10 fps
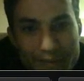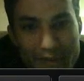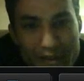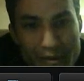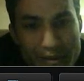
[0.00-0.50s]

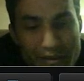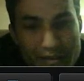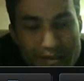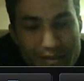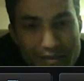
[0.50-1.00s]
touch it,
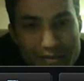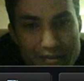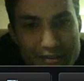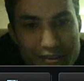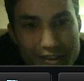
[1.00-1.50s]
touch it,
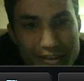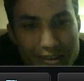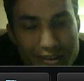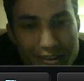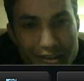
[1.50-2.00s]
touch, touch, it,
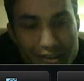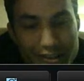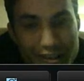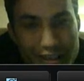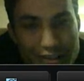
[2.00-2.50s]
touch, it,
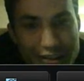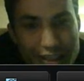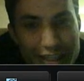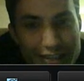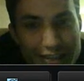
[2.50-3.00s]
touch
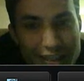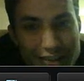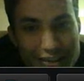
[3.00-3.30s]
it, touch it,